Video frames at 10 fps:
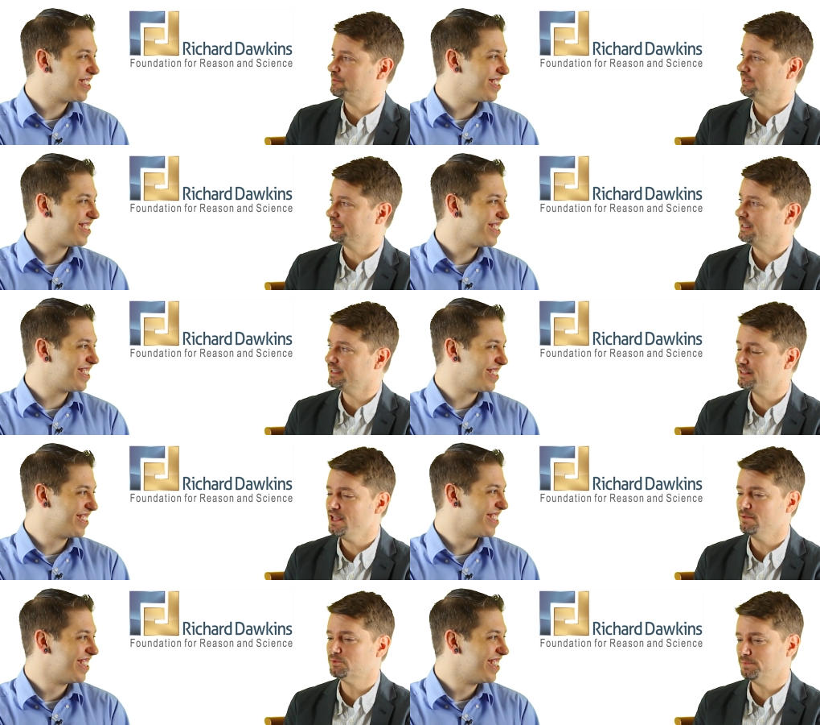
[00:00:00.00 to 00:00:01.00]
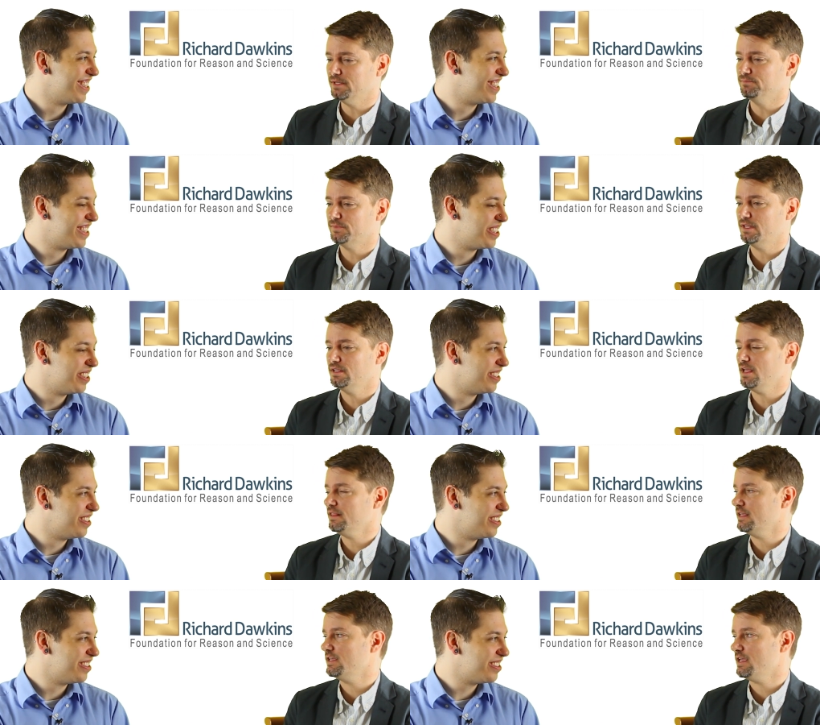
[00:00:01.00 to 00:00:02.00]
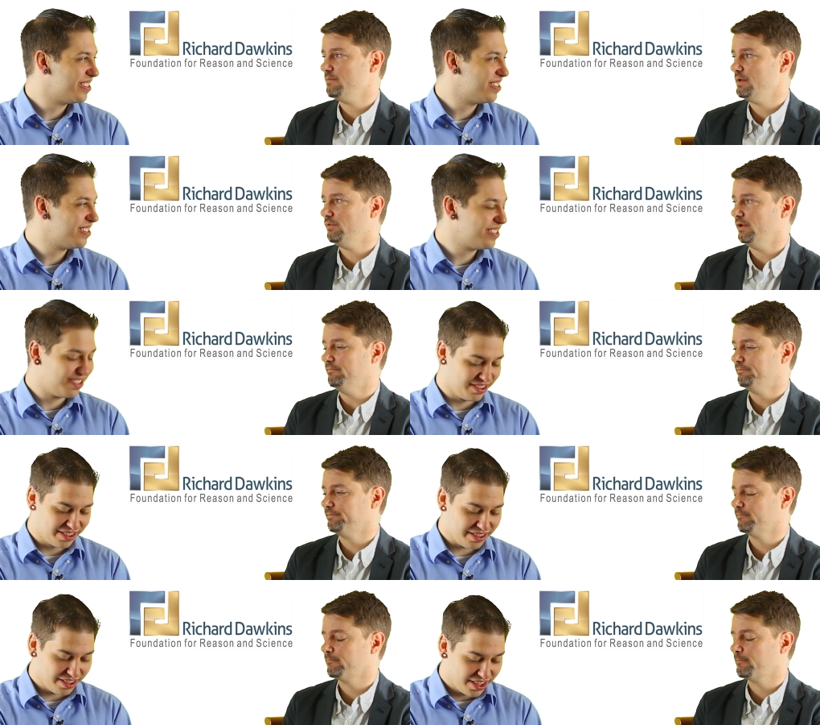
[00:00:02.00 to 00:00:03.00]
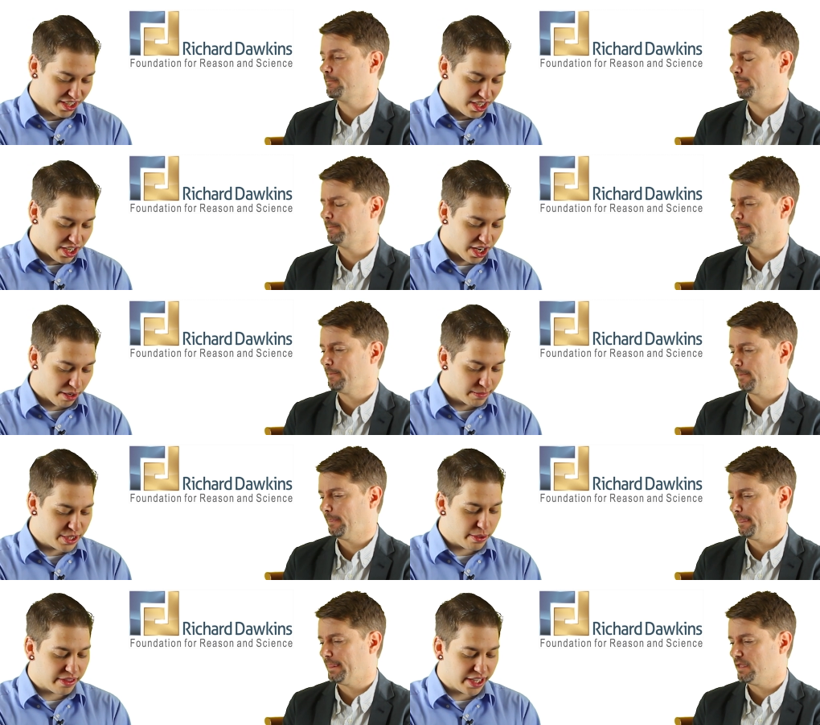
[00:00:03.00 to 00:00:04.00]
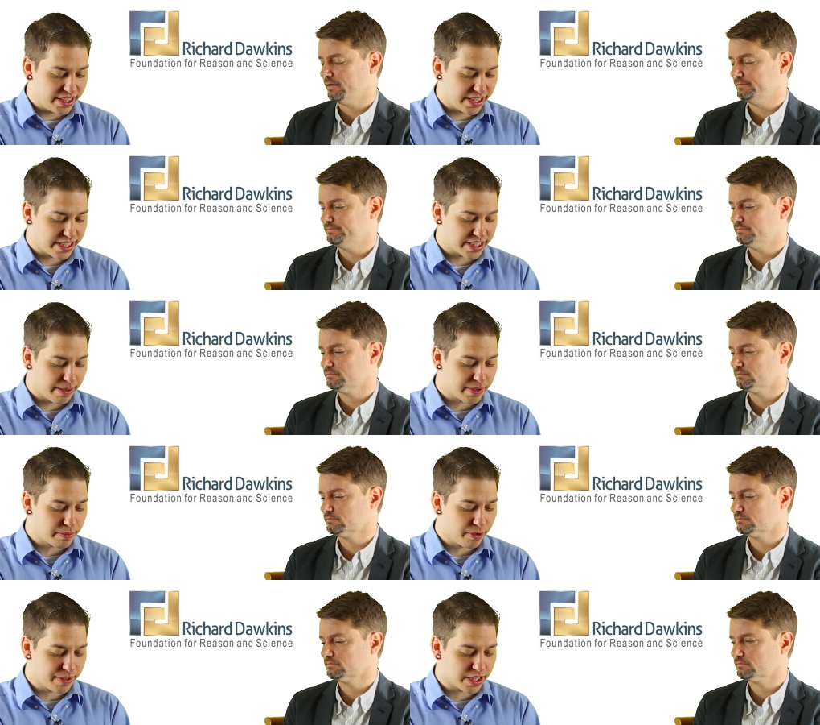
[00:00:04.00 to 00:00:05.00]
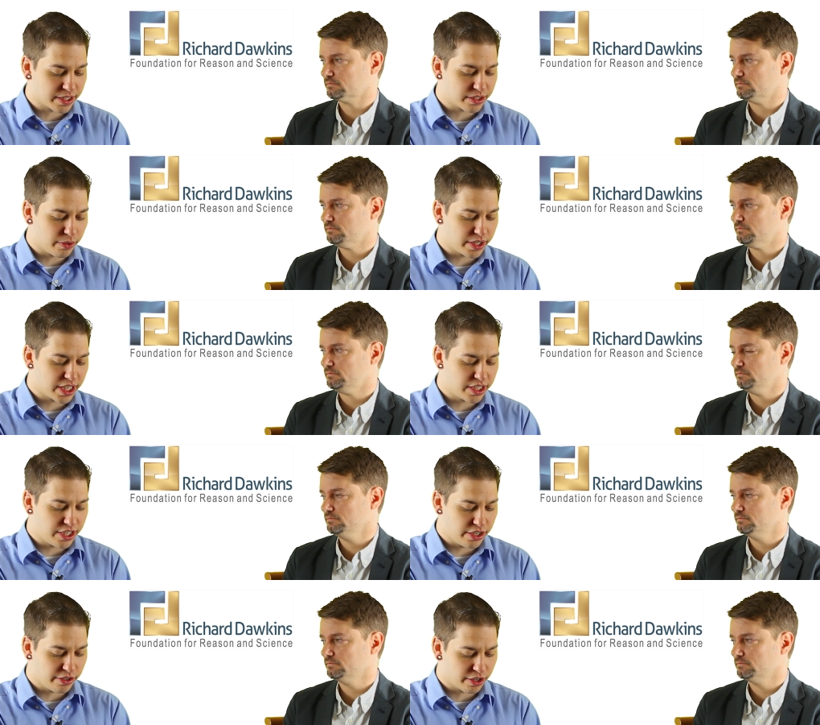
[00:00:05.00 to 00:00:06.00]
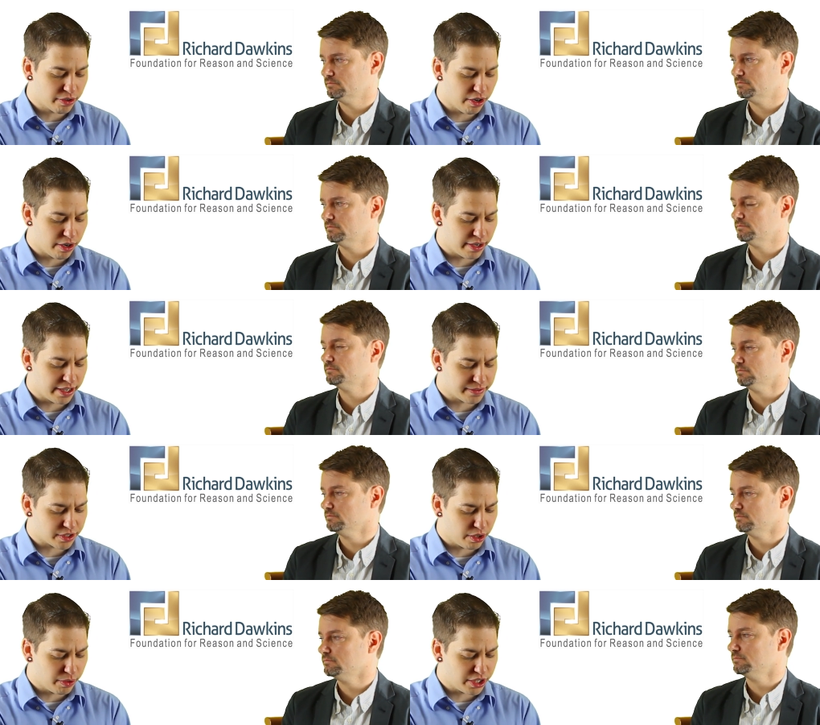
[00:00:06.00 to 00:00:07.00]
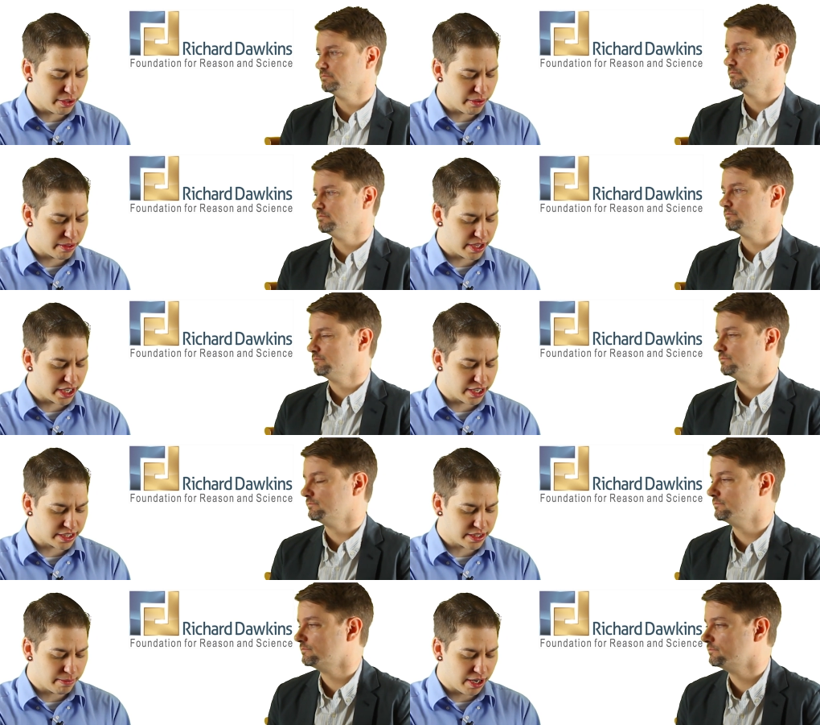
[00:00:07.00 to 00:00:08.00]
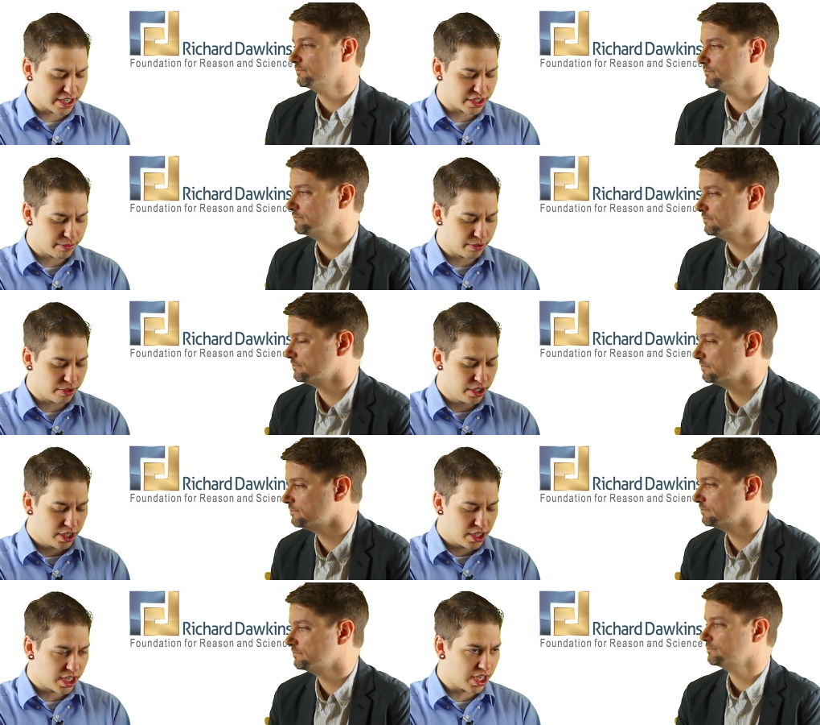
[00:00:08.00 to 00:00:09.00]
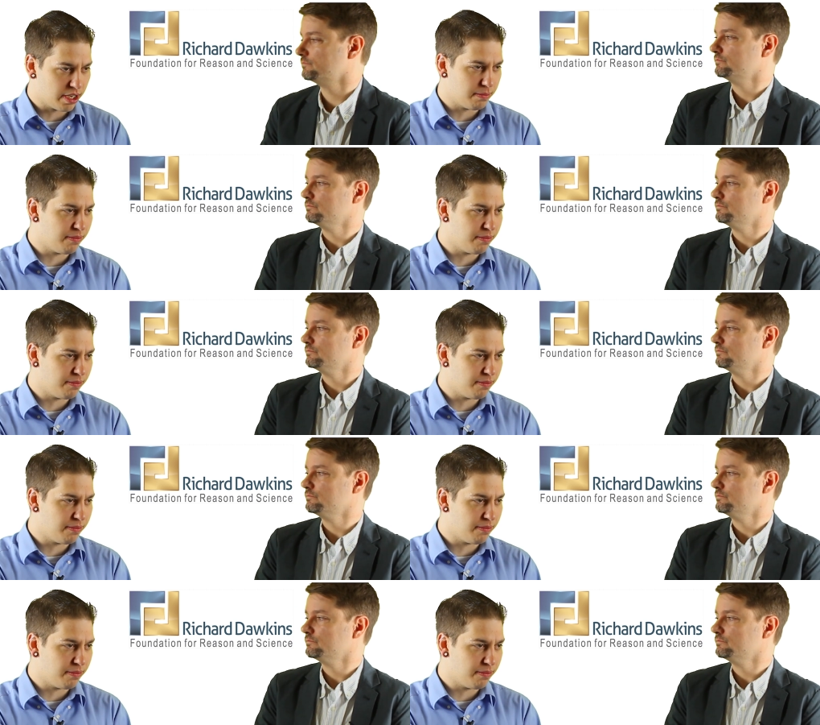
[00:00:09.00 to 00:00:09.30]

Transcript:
Speaker 1: ability he claims, but I think you get my point.
Speaker 2: Um, do you think that the skeptic movement is going to continue to grow, and if so, what do you think is the possible um,